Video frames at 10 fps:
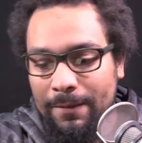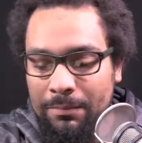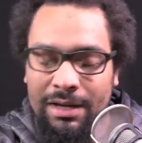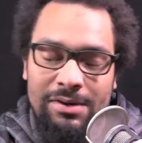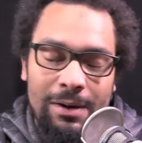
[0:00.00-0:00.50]

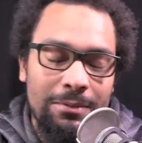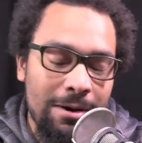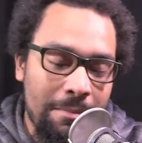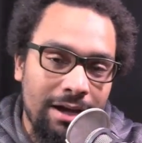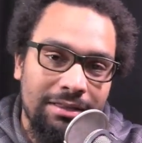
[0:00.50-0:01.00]
Maybe I'll
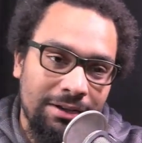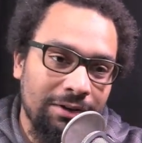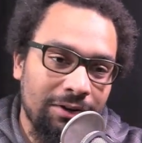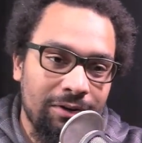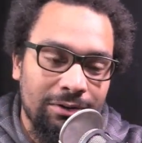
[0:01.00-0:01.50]
bring back the
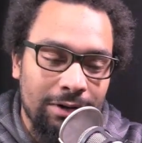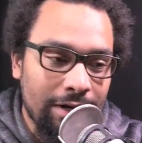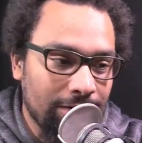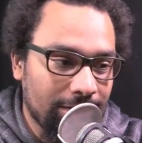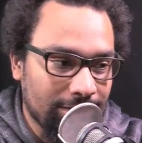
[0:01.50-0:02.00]
good old
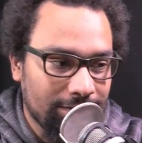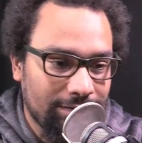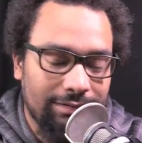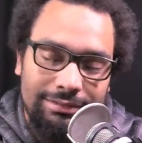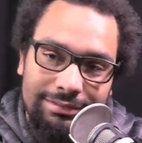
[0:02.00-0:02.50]
Grendel.
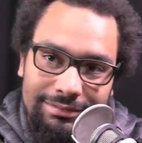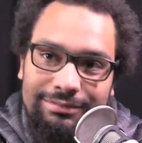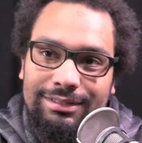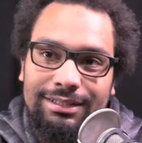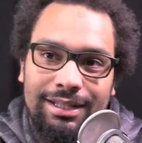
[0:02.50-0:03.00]

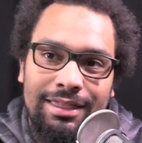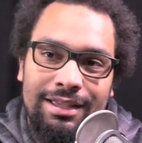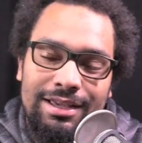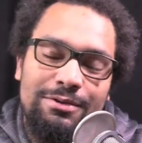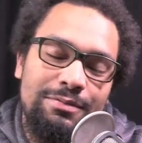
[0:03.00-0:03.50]
I
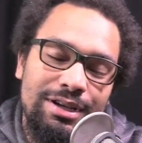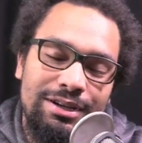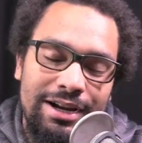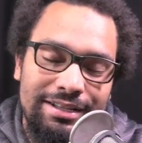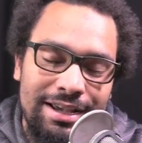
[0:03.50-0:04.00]
think that would be a
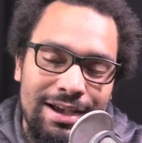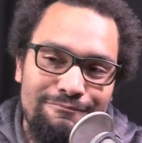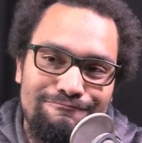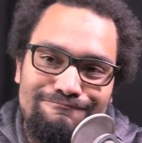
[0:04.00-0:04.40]
great time,